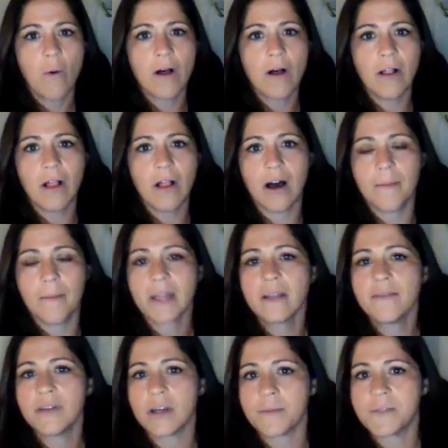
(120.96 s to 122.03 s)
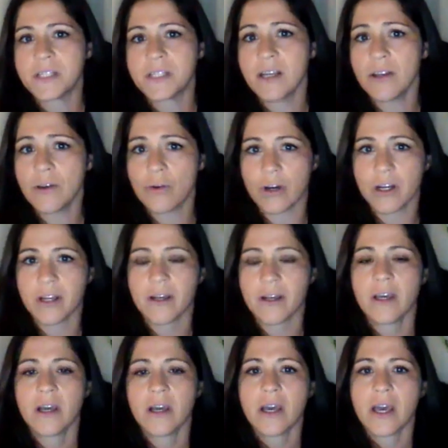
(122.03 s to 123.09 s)
Well, I live in upstate New York,
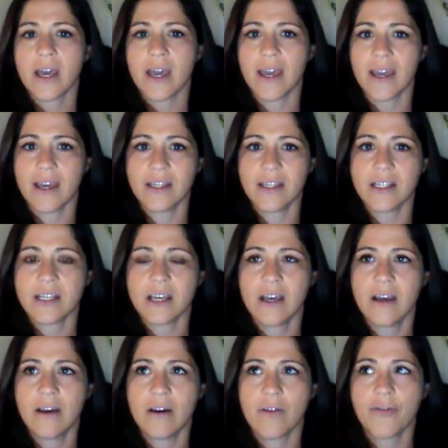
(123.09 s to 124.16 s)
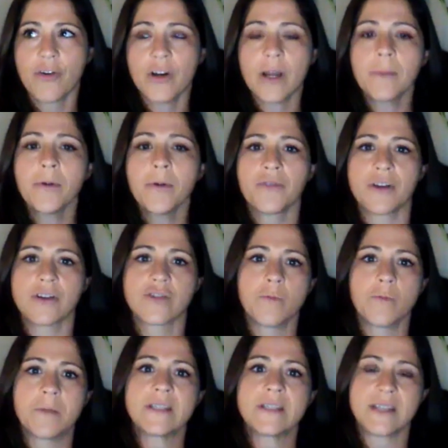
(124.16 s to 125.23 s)
and for a number of years,
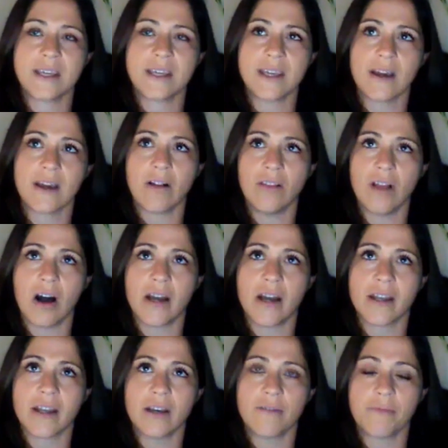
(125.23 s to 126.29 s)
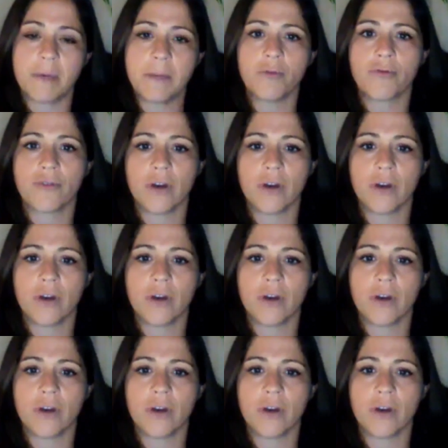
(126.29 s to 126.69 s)
we've been seeing a lot of people